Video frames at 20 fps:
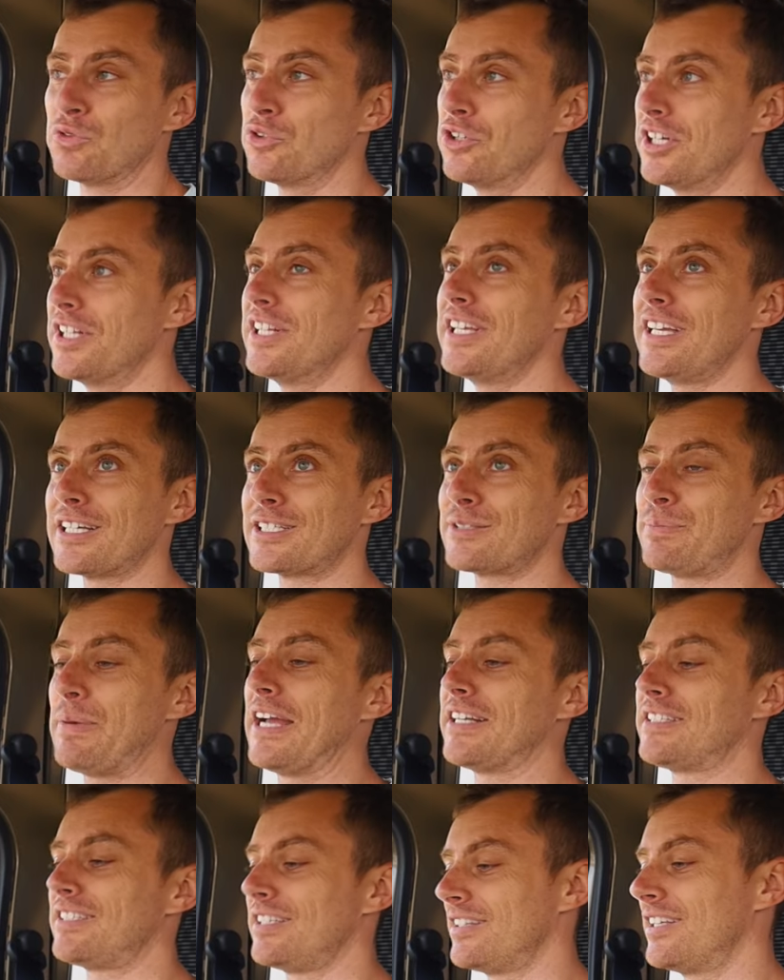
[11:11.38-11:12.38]
really
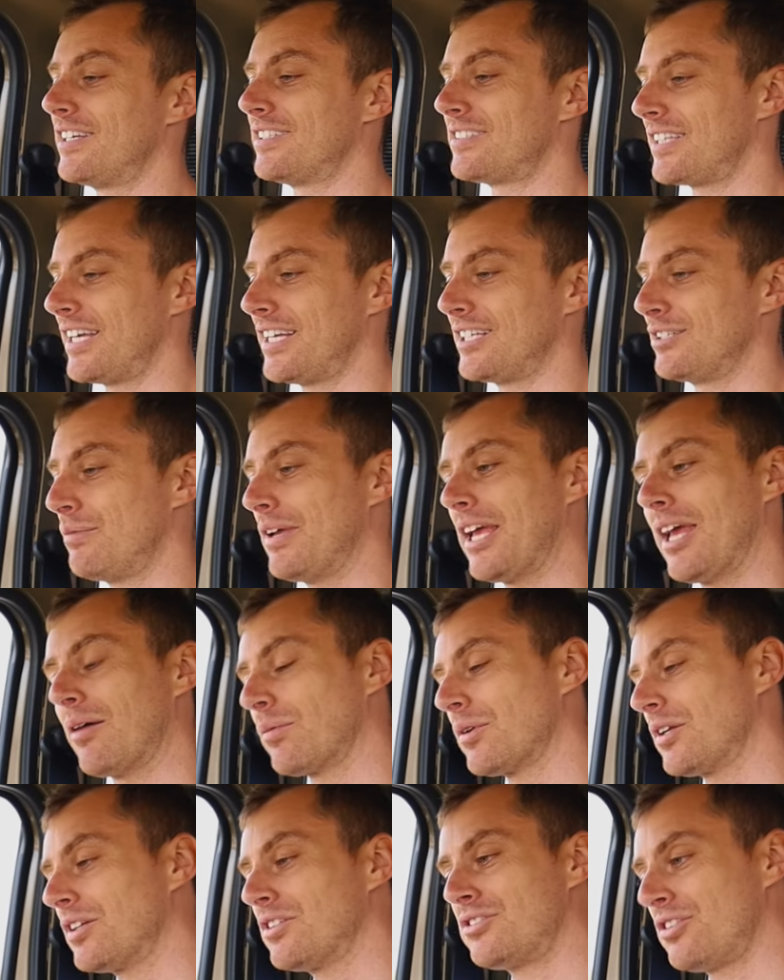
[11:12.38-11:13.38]
expecting this thing to be
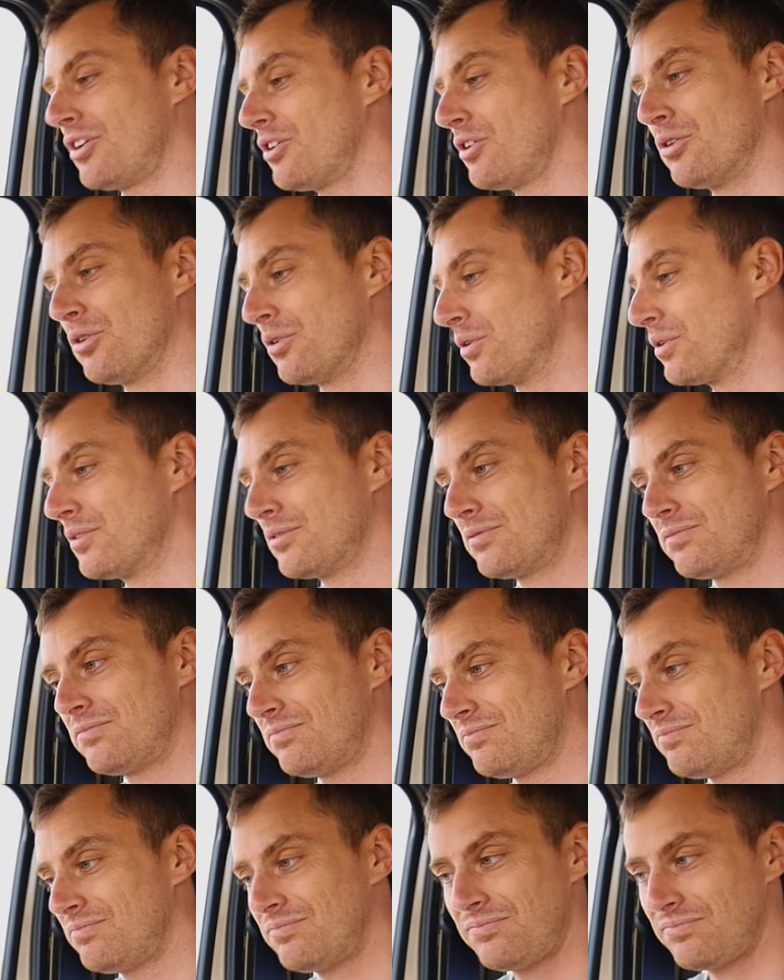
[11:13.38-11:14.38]
able to do
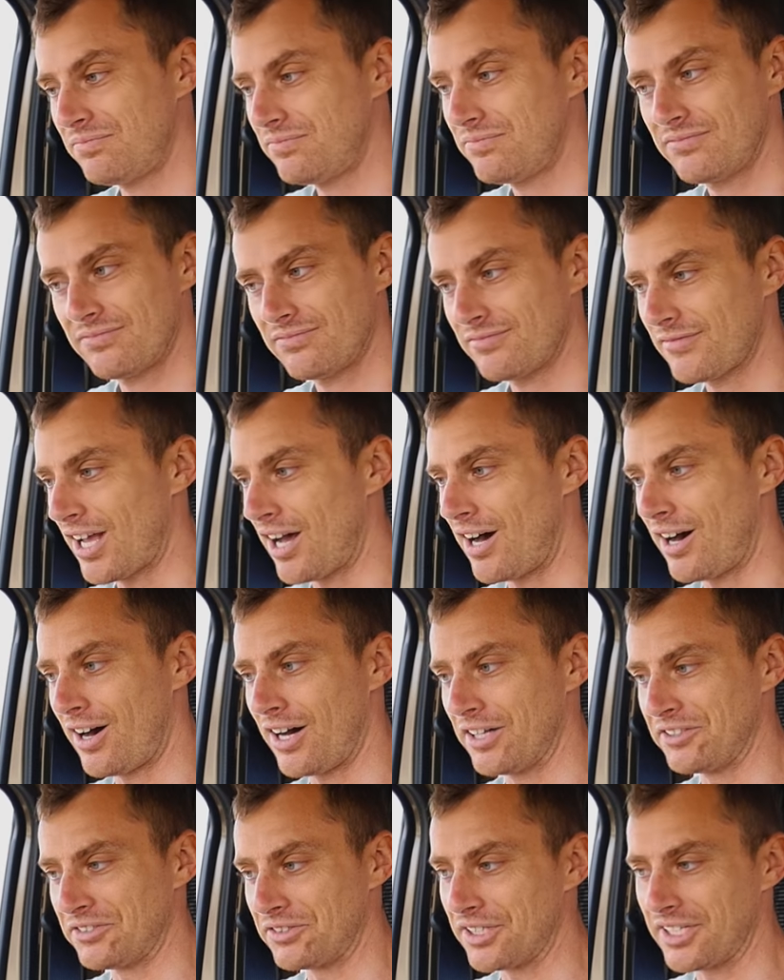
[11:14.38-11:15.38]

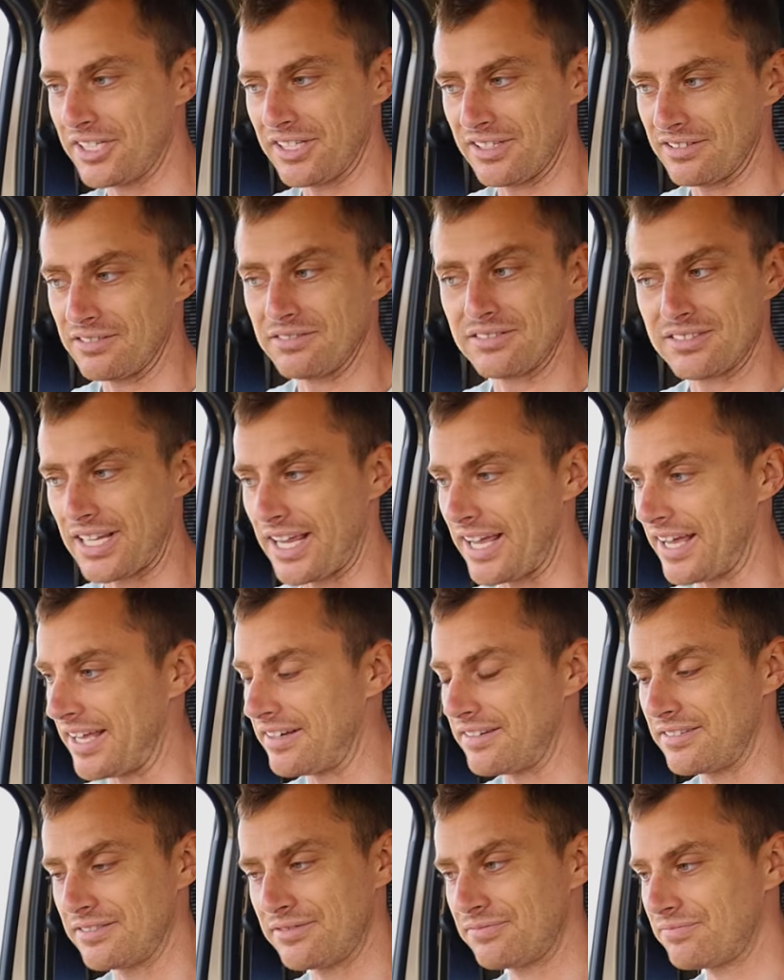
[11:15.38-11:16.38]
110,
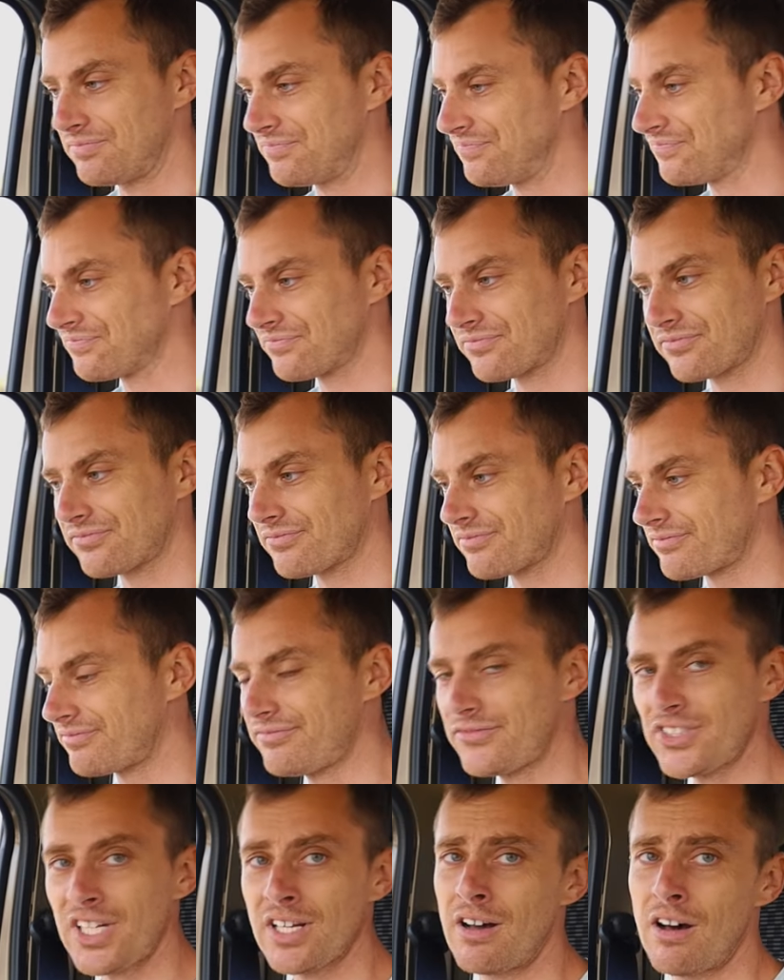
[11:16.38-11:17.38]

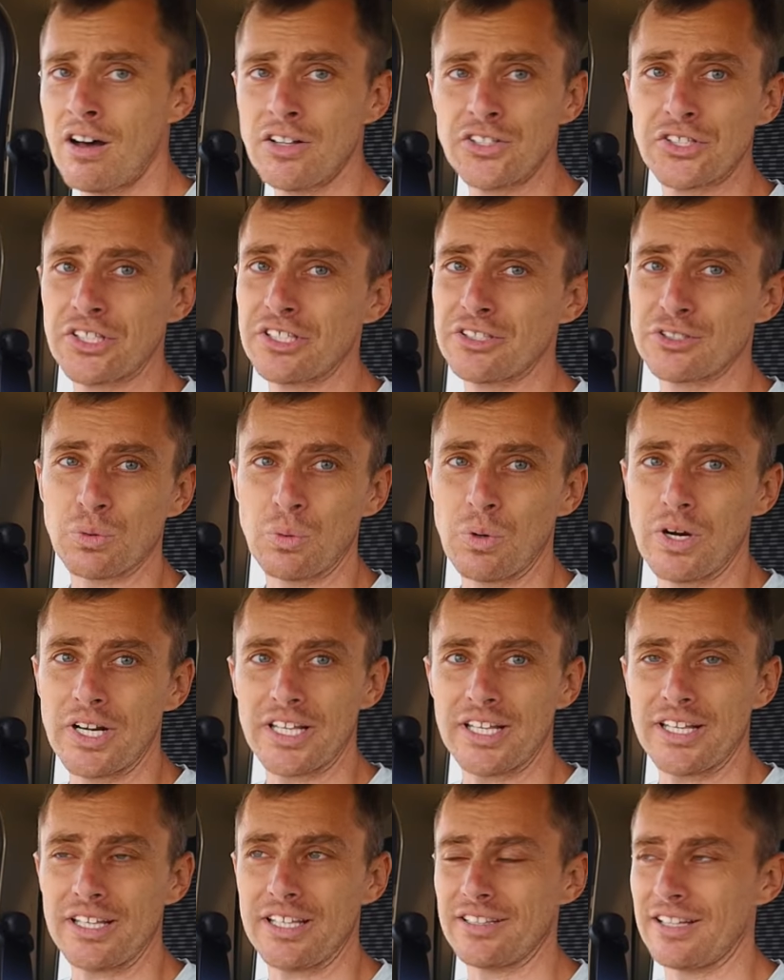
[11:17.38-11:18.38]

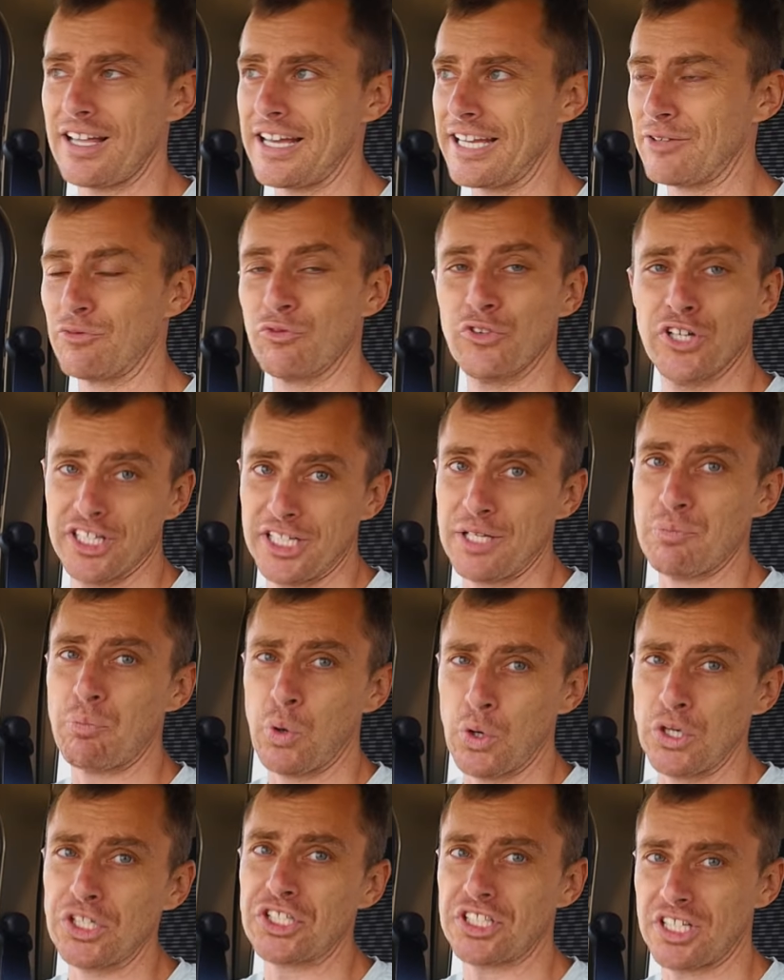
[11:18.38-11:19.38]
120, like really
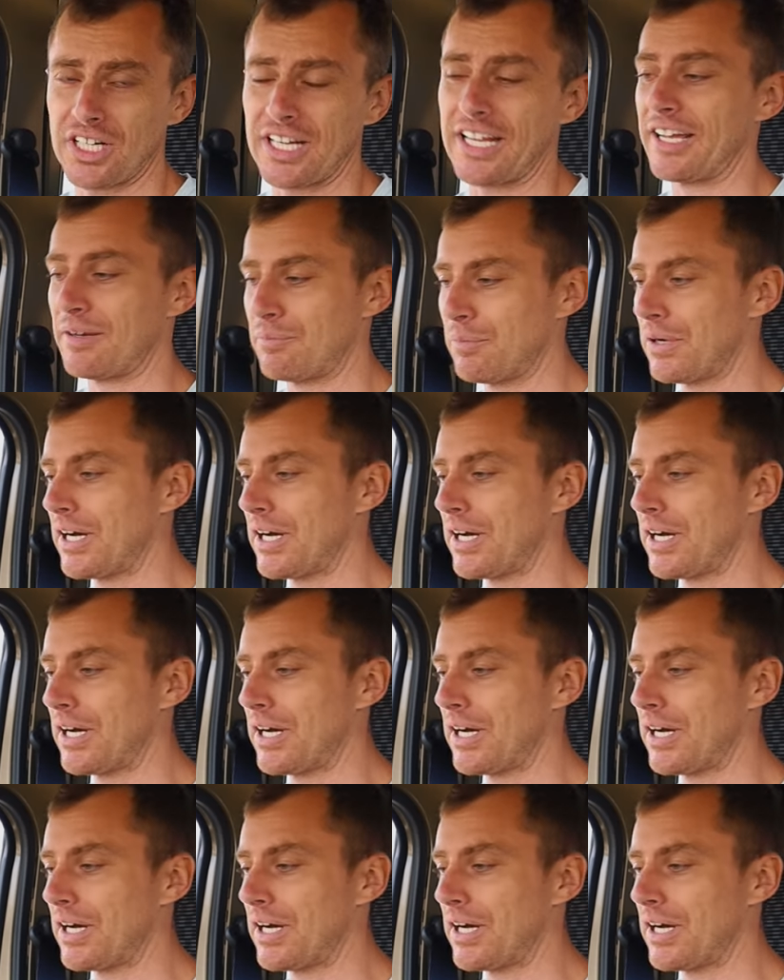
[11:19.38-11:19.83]
pushing it,